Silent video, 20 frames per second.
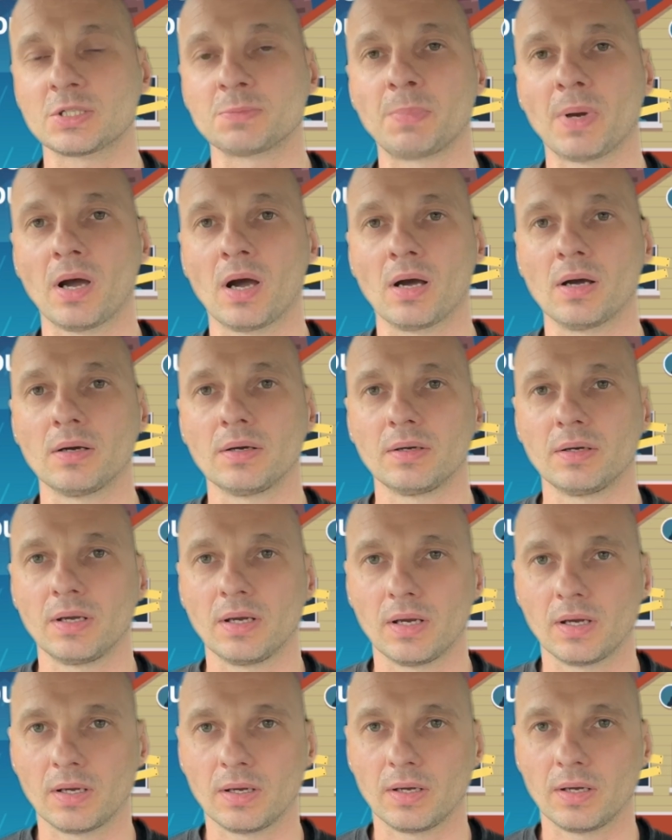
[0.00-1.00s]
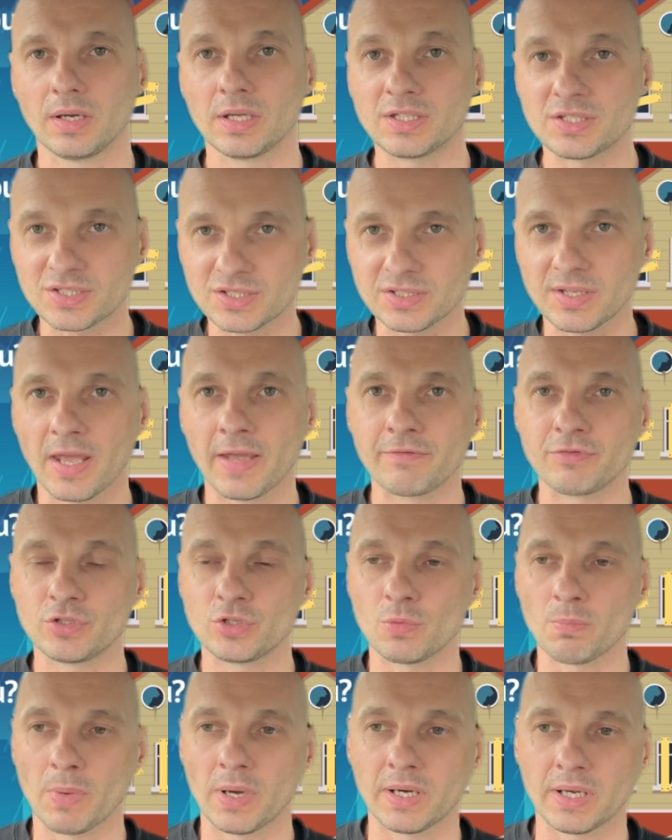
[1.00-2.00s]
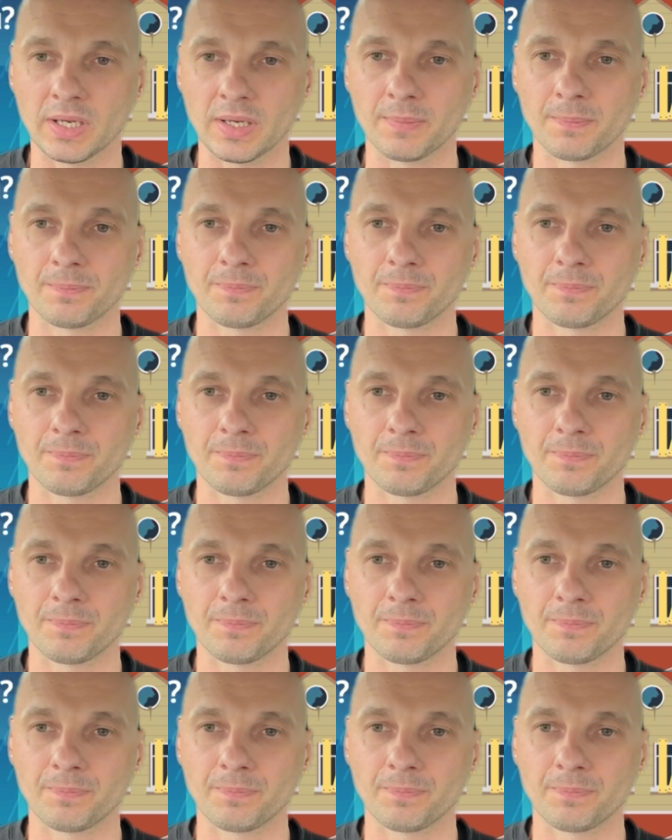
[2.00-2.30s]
but it saves you money.